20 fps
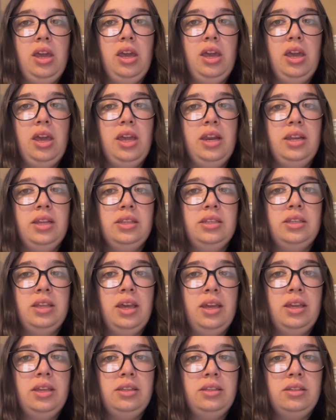And it
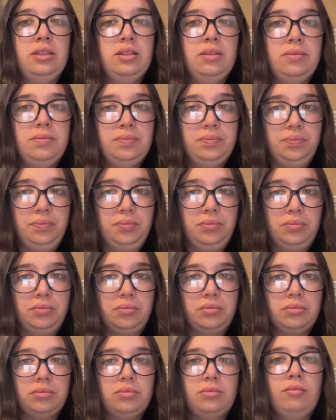says,
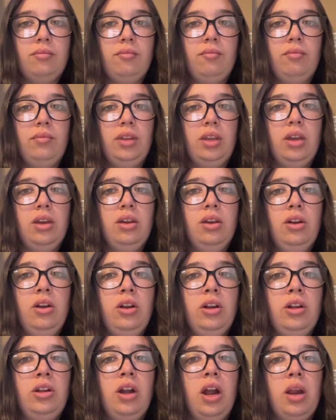
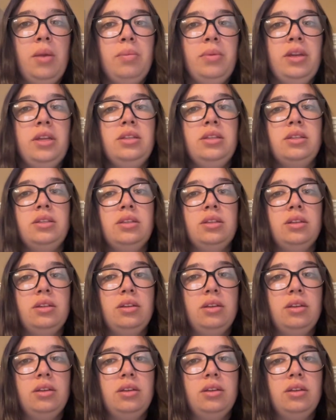"Her garments,